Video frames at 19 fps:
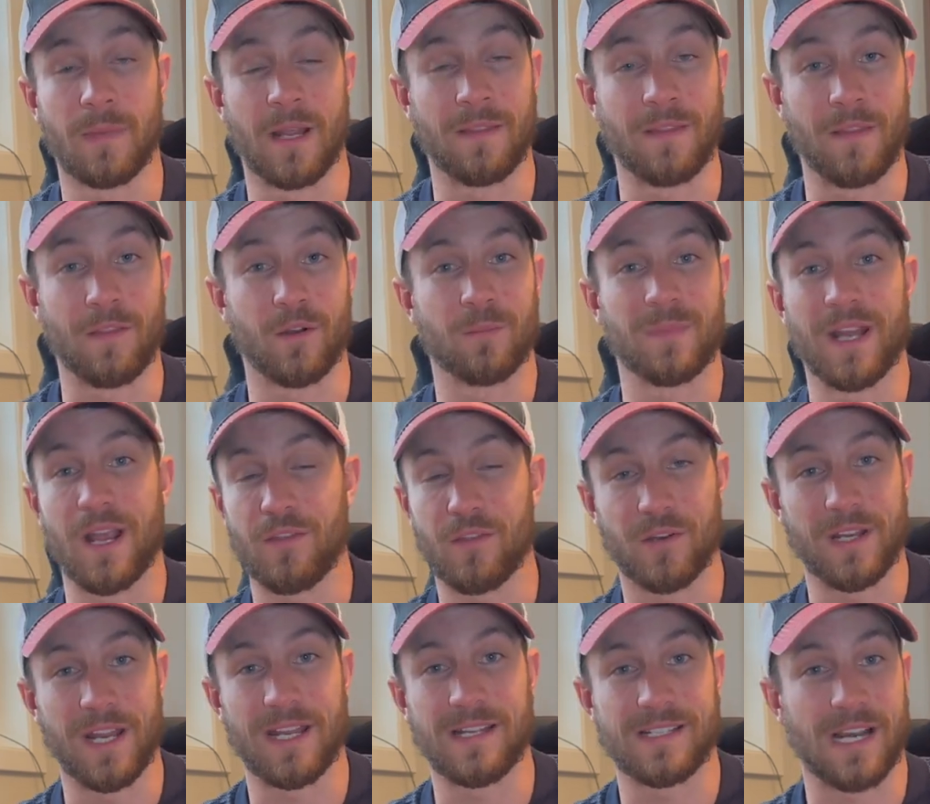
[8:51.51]
And then there'd be other
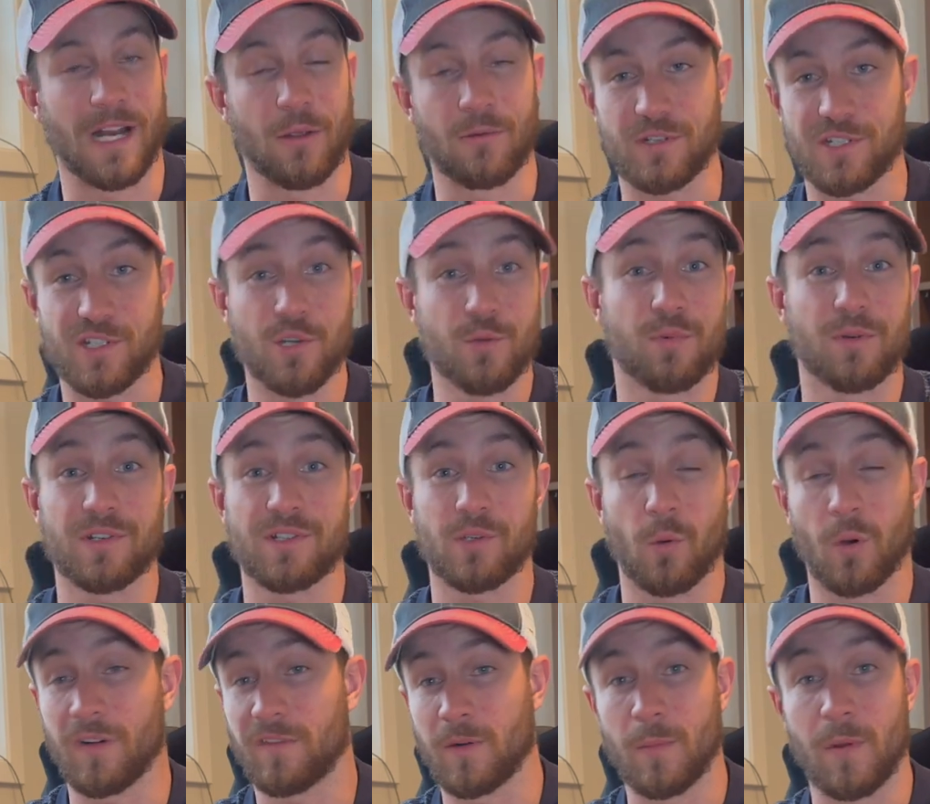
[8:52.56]
days that I was super
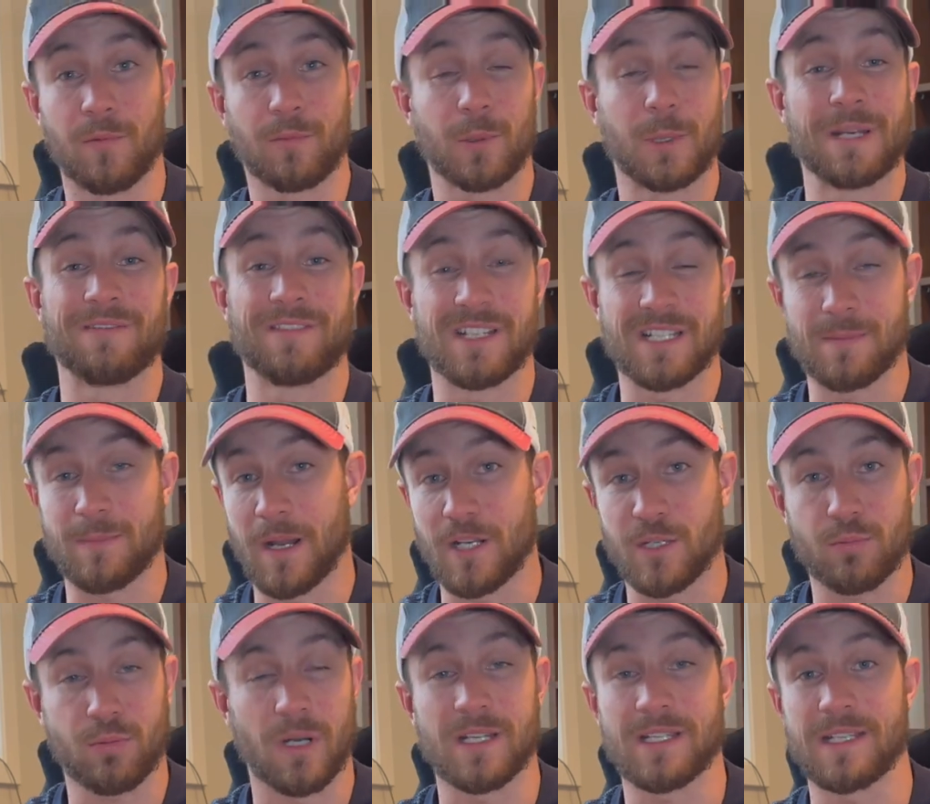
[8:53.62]
sore from a previous bench
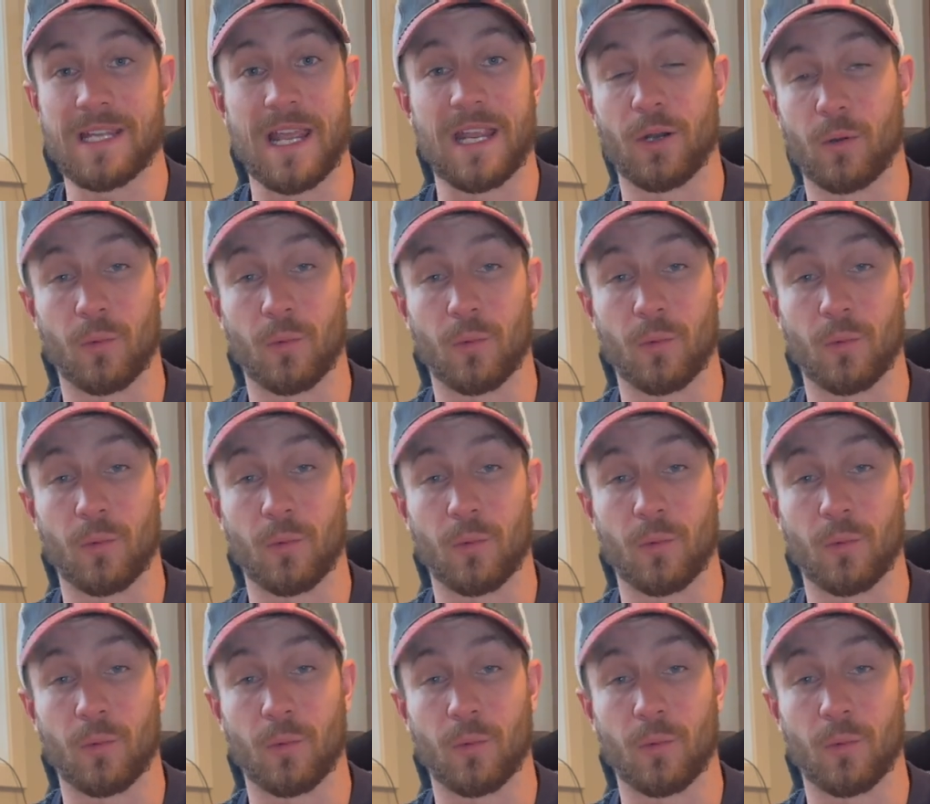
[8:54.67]
press day or